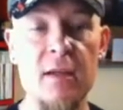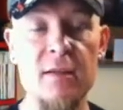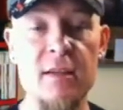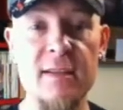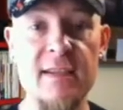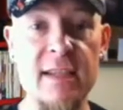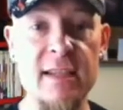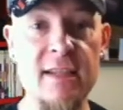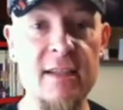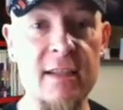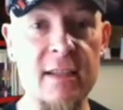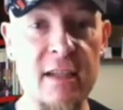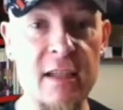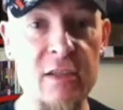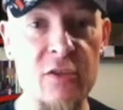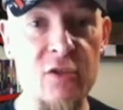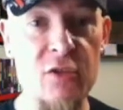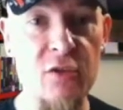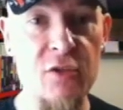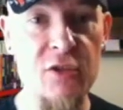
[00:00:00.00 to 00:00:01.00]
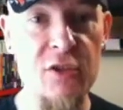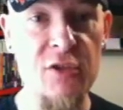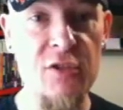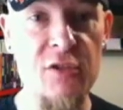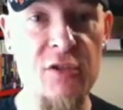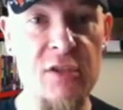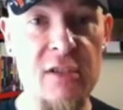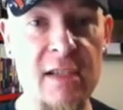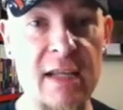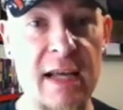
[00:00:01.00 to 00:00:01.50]
the disc and the
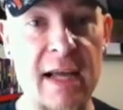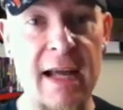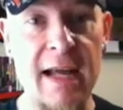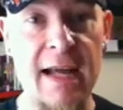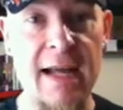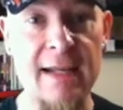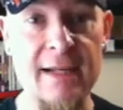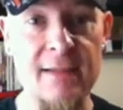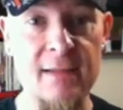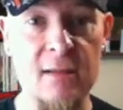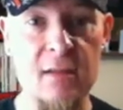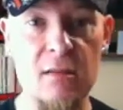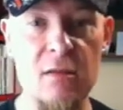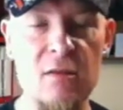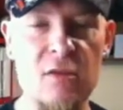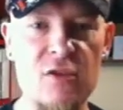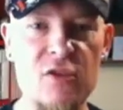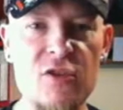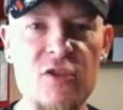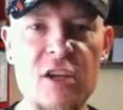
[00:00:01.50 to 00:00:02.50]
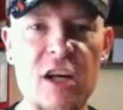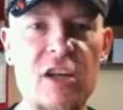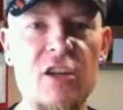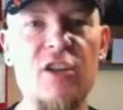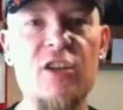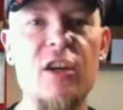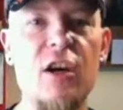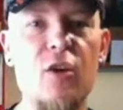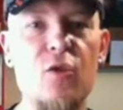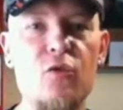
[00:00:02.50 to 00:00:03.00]
instructions, and
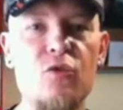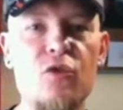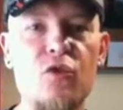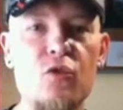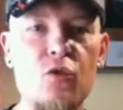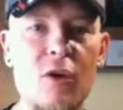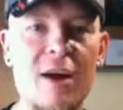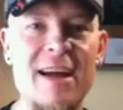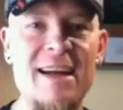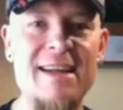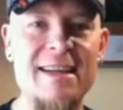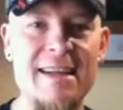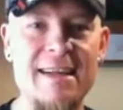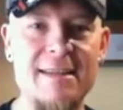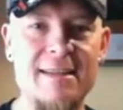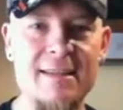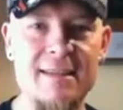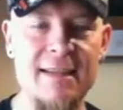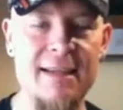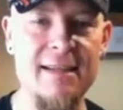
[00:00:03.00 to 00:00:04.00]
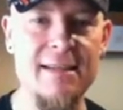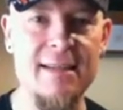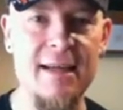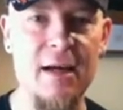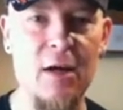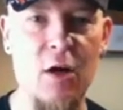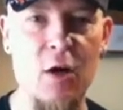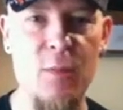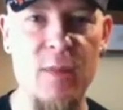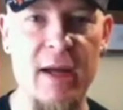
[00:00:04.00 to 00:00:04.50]
not go greatly into
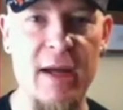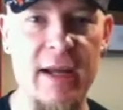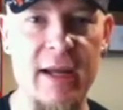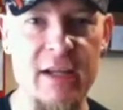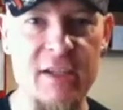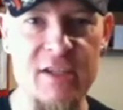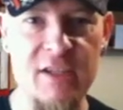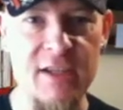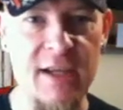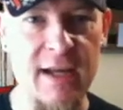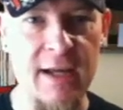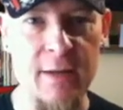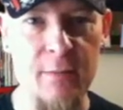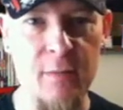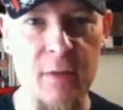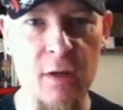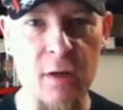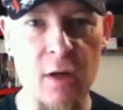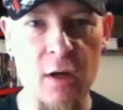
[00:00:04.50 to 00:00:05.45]
detail about each game.